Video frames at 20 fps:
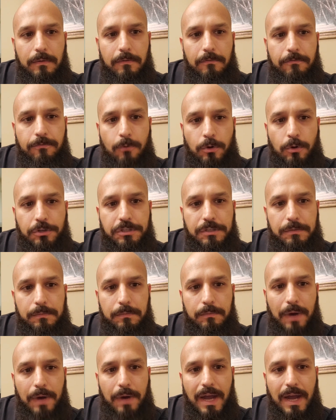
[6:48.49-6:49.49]
forced
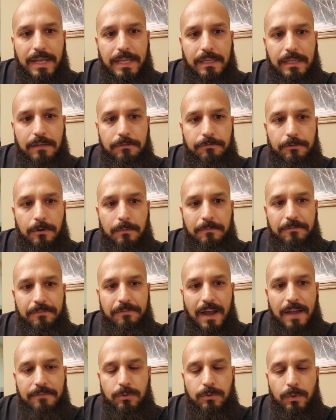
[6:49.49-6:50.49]
buying from
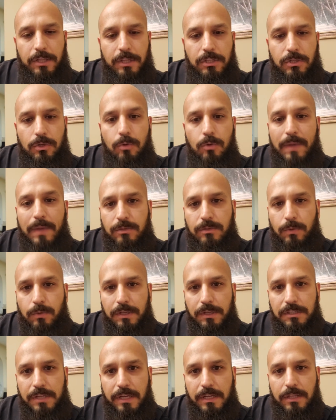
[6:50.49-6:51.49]
5/22, May
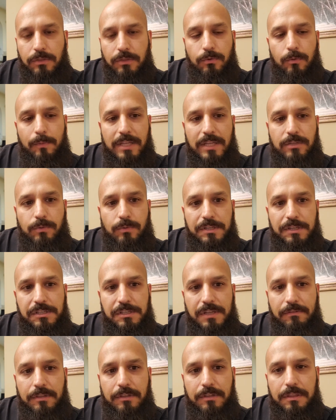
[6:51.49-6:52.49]
22nd through May
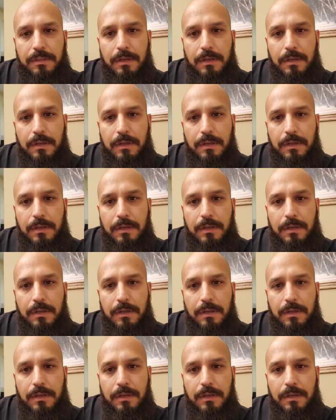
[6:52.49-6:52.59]
27th,